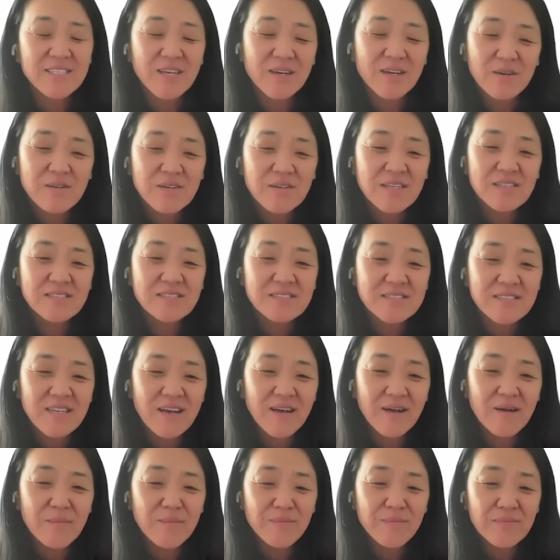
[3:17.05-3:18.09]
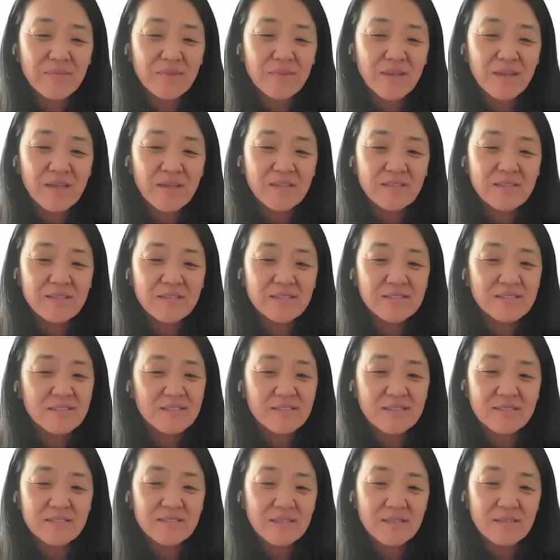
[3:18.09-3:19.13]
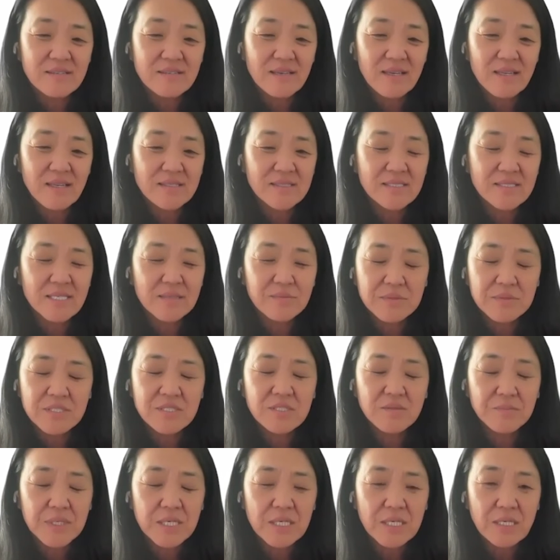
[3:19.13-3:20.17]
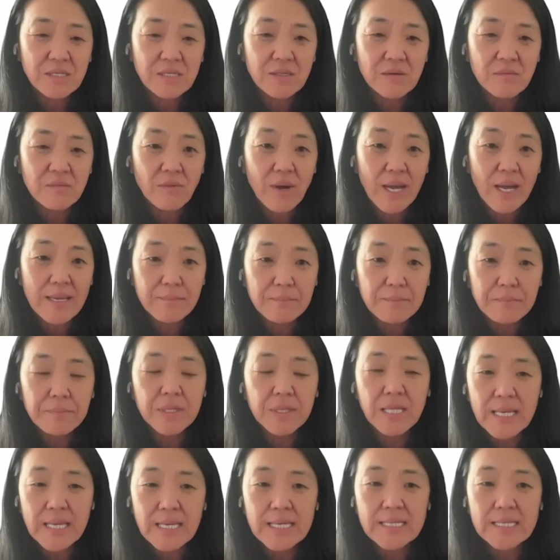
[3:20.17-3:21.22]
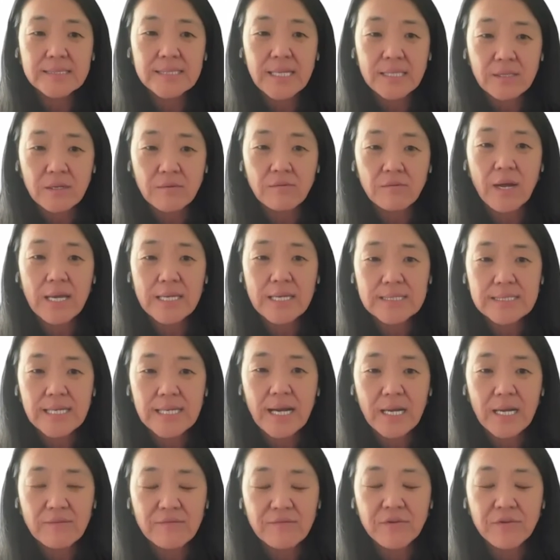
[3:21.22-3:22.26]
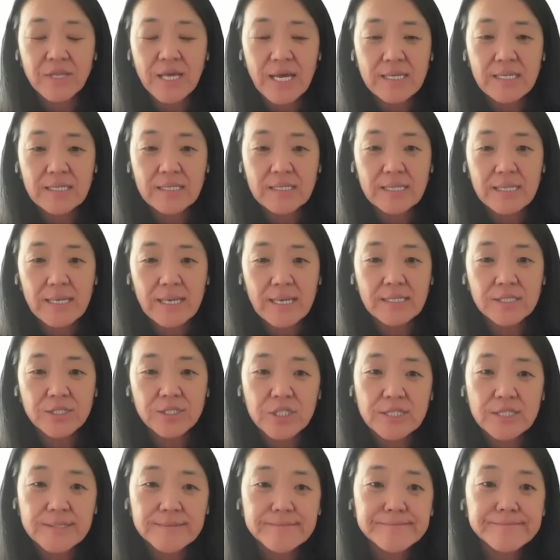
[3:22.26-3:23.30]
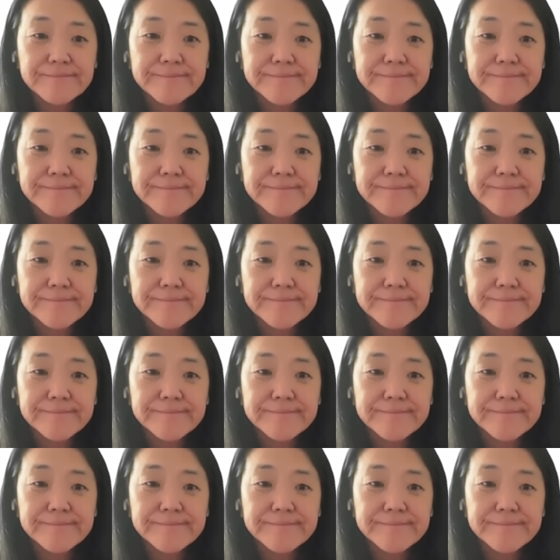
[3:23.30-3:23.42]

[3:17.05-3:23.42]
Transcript: So it seems to be the right place at the right time for that indication.